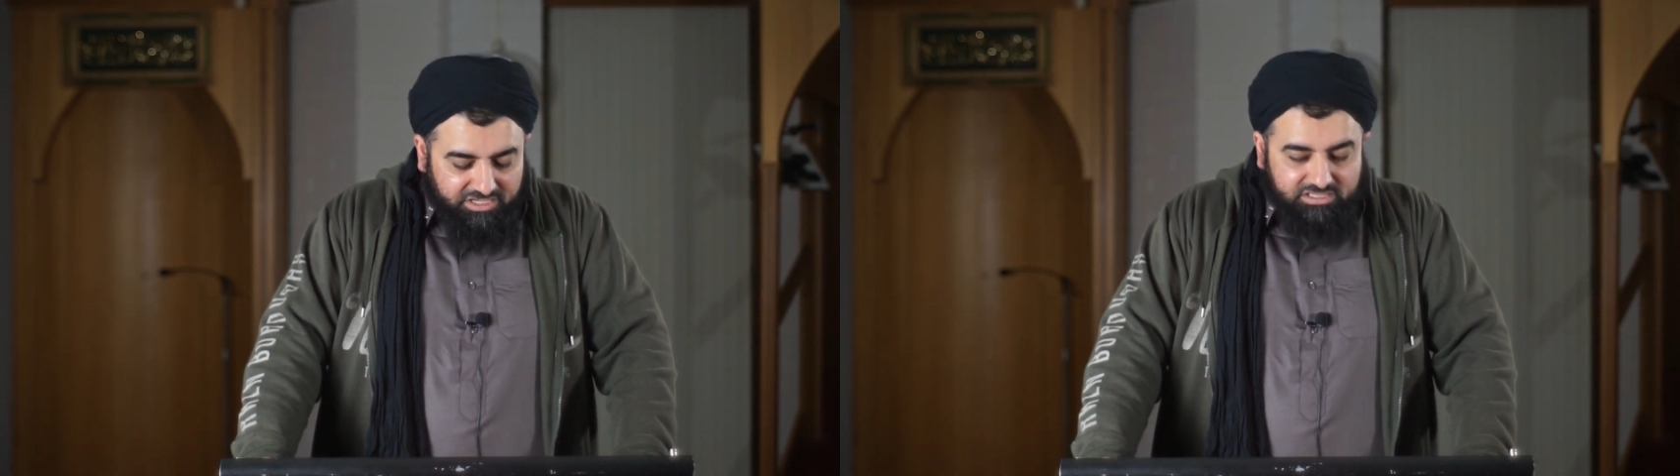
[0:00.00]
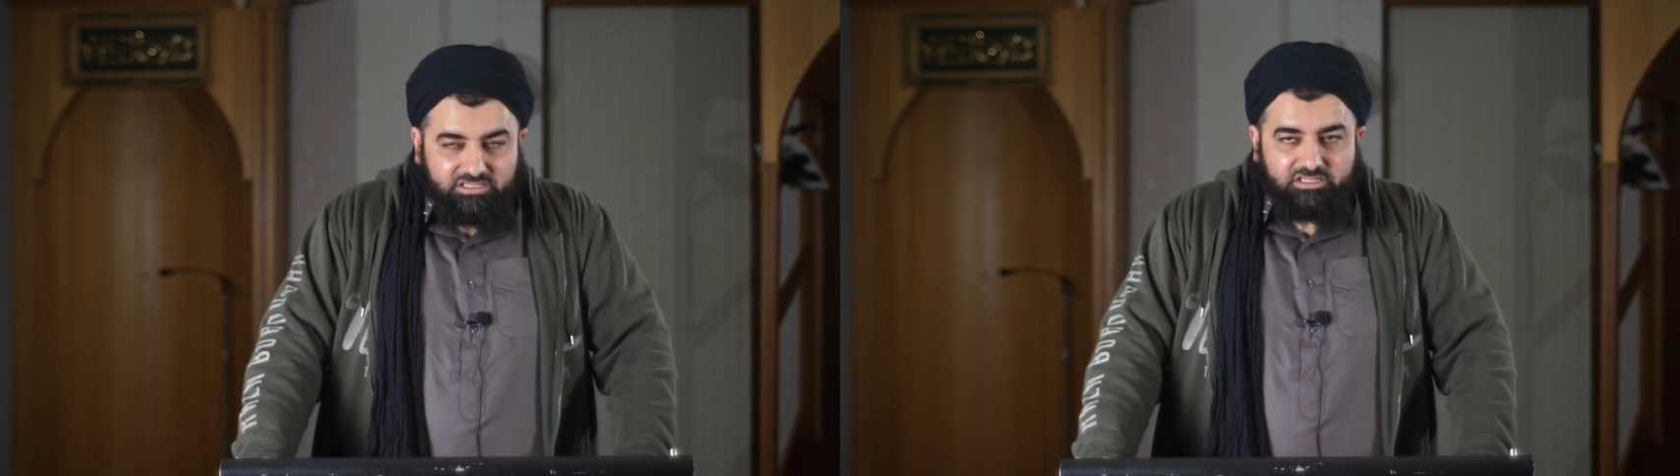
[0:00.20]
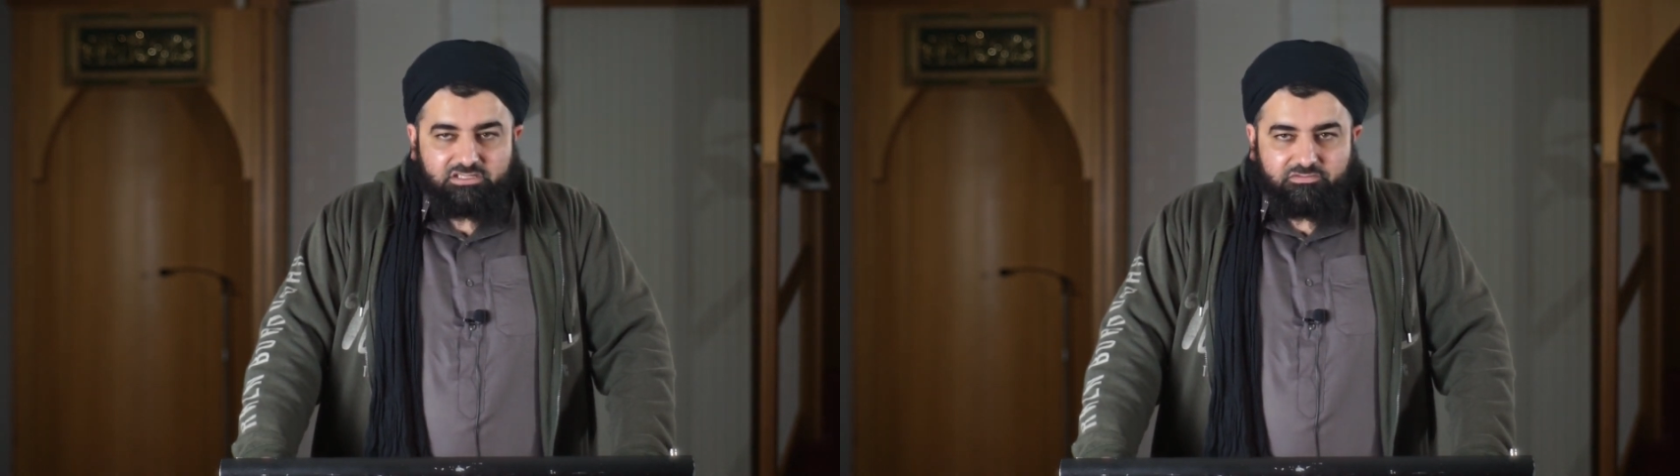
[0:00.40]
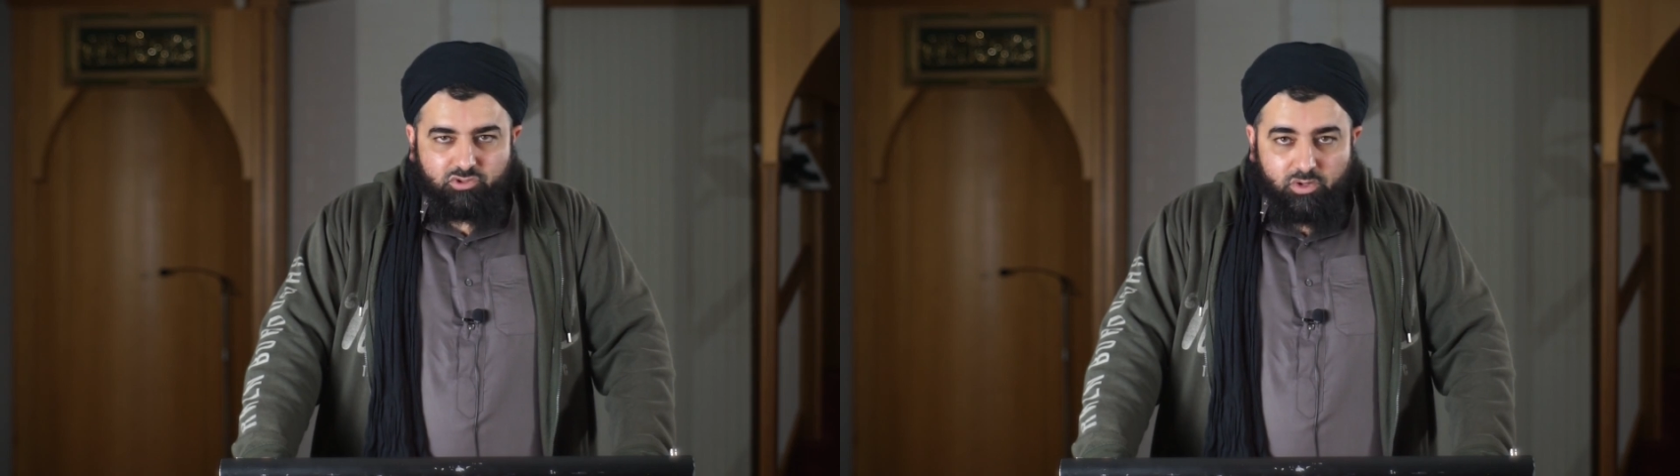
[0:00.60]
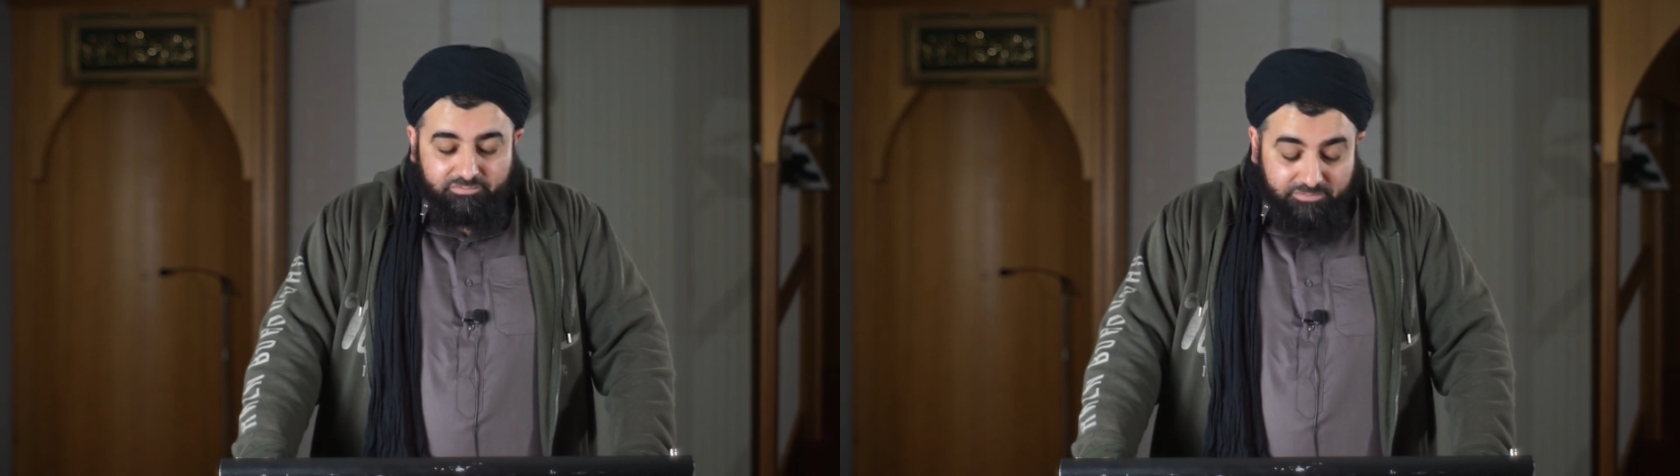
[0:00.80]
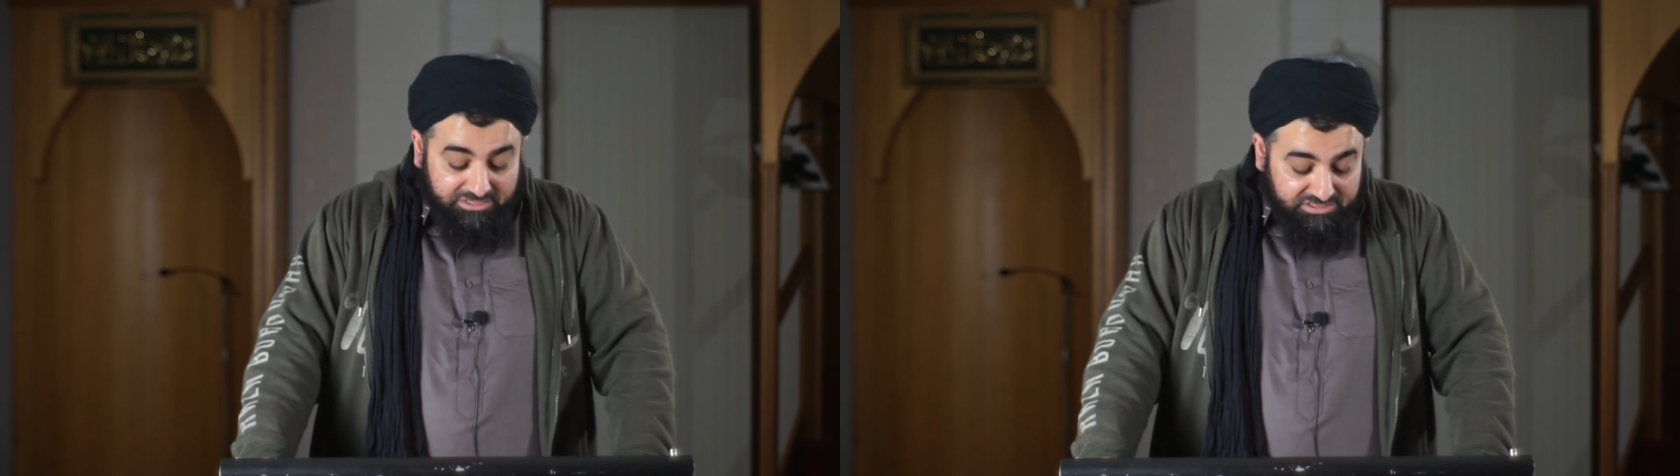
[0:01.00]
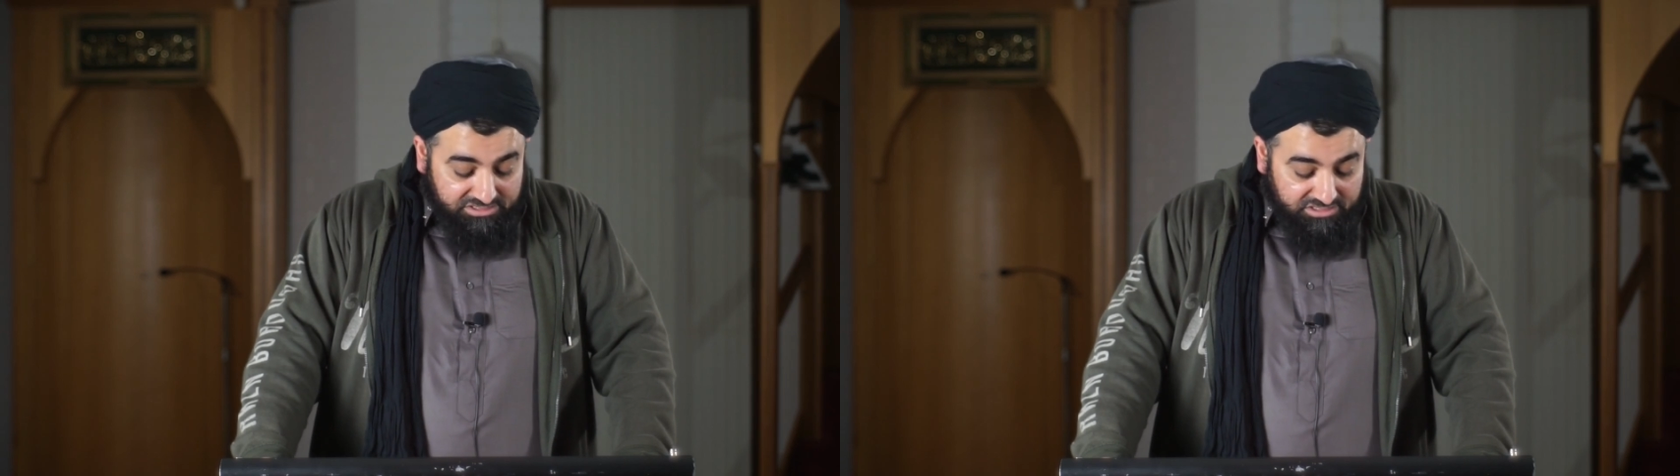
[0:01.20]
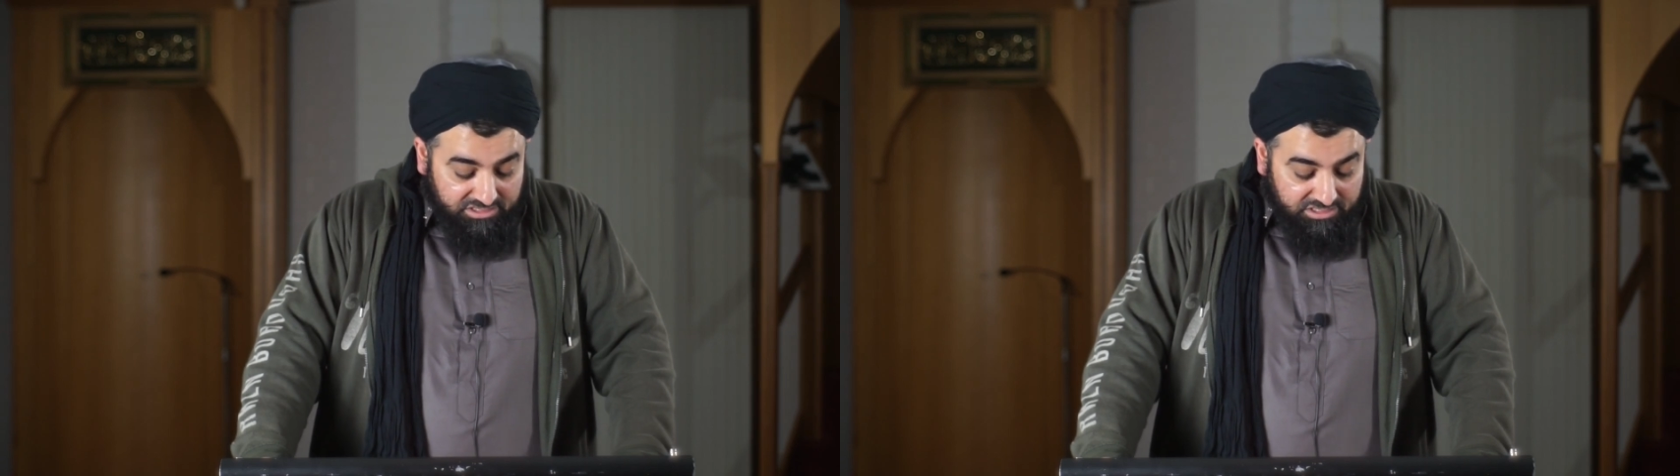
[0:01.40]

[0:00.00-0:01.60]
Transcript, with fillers: consists of 12 months,